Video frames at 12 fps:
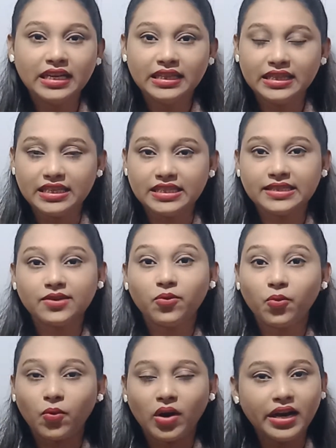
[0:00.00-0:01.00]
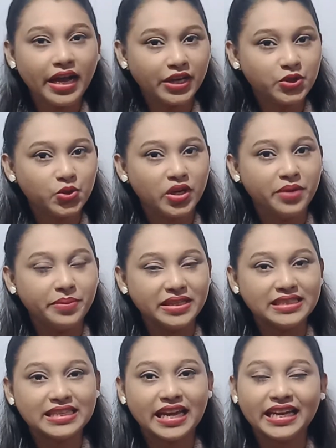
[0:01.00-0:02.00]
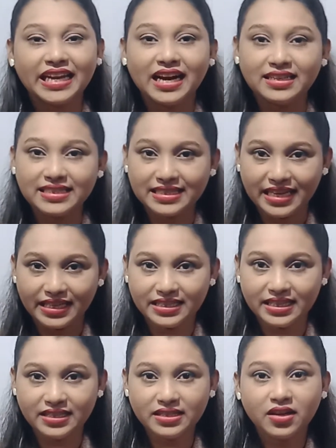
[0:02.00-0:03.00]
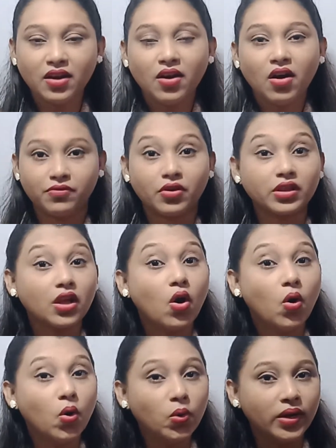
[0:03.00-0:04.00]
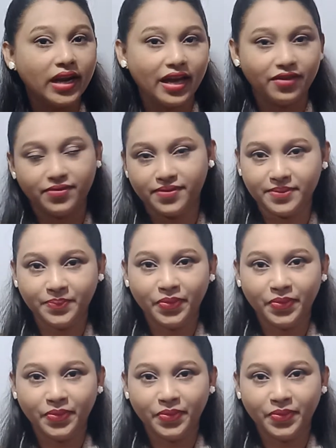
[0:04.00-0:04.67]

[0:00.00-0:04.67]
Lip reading: this word actually means in a sentence for the whole life.